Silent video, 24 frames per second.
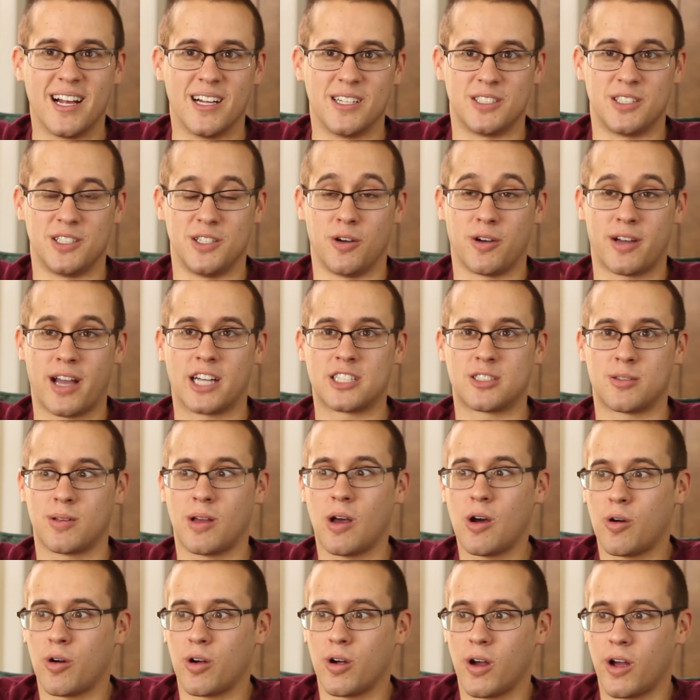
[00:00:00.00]
And so you'll catch them.
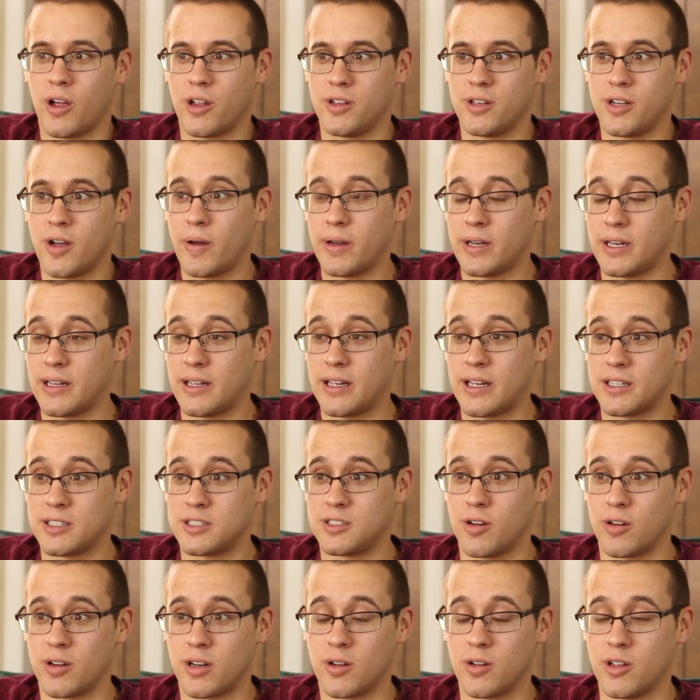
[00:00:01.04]
Like, oh, are you going to get
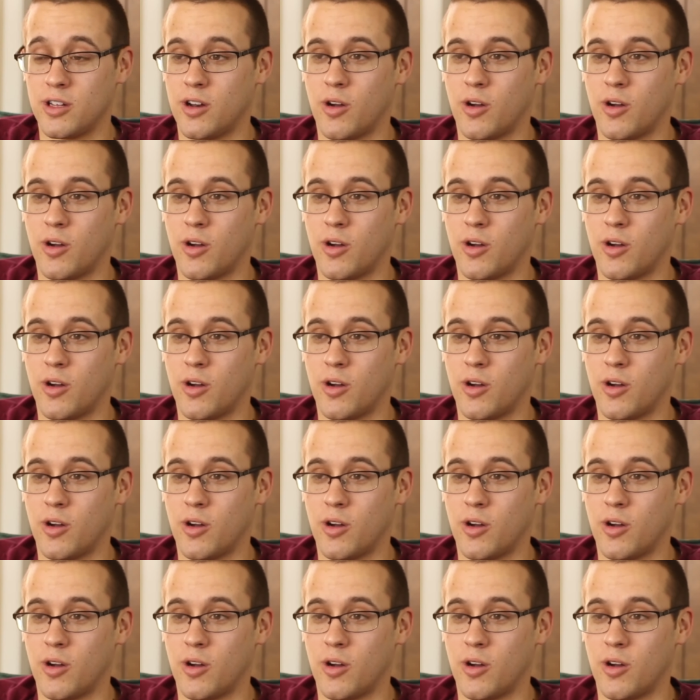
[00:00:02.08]
soda?